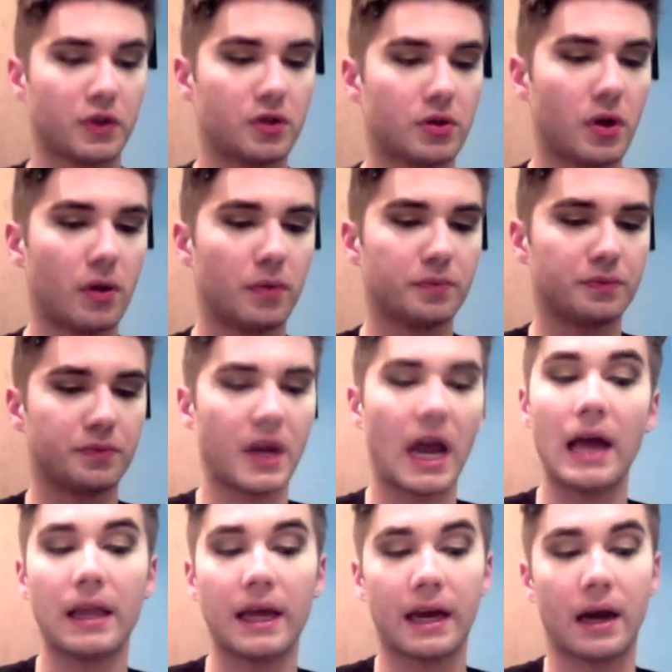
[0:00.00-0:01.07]
So
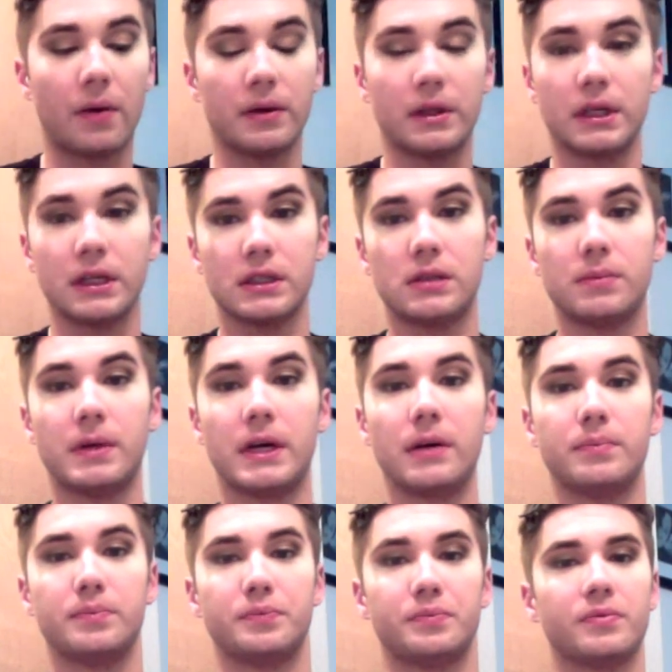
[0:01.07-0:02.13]
I like how it looks, but it
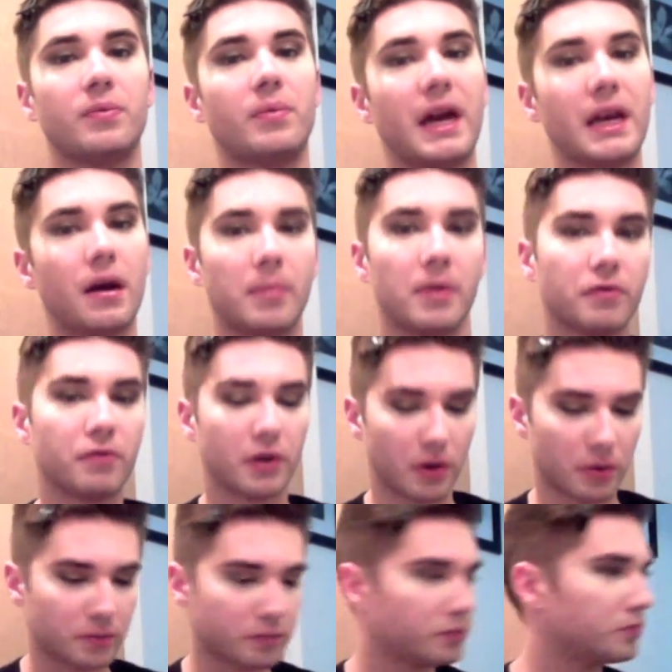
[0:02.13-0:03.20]
might not be for you.
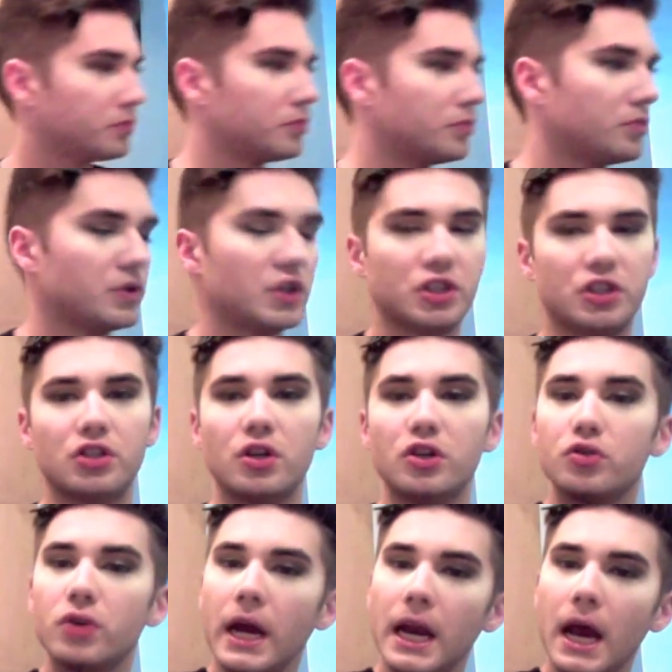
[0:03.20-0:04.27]
Just
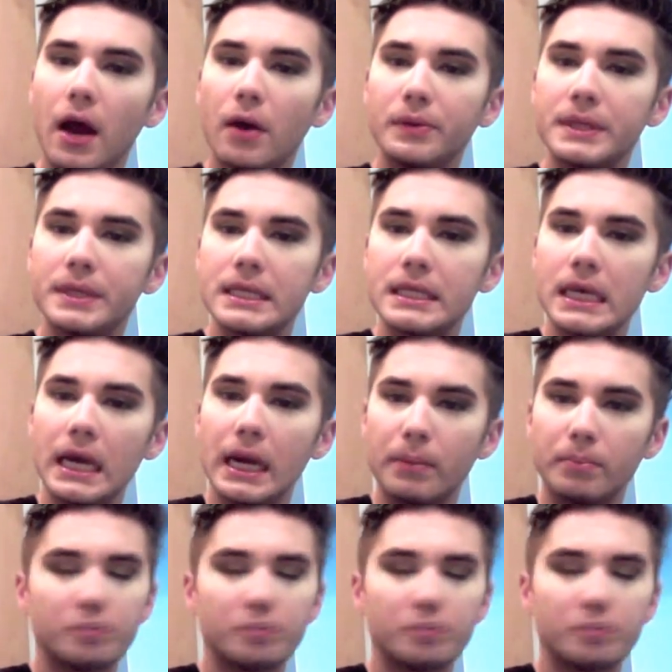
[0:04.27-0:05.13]
try it out and see.